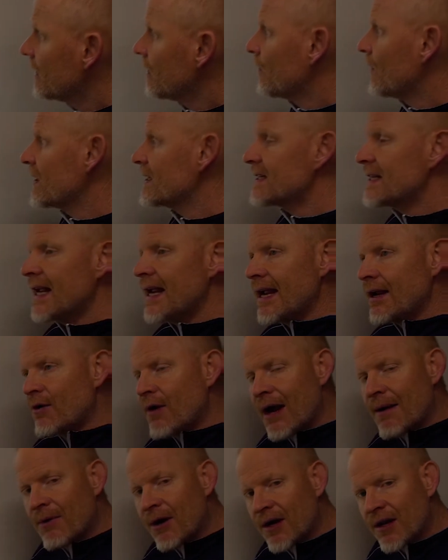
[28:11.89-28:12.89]
Once they
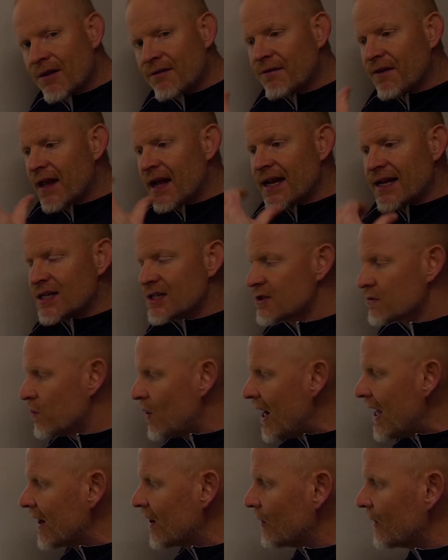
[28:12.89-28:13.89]
grab onto the fly and
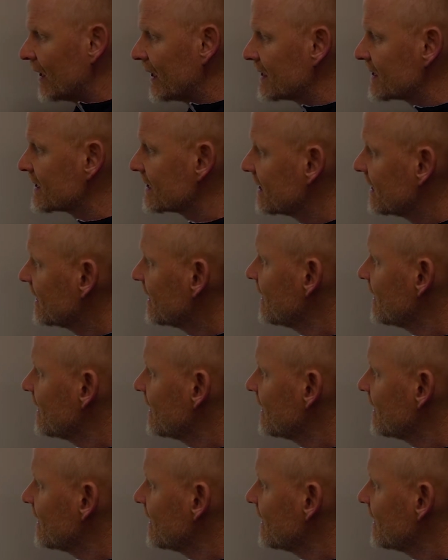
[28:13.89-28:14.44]
swallow it,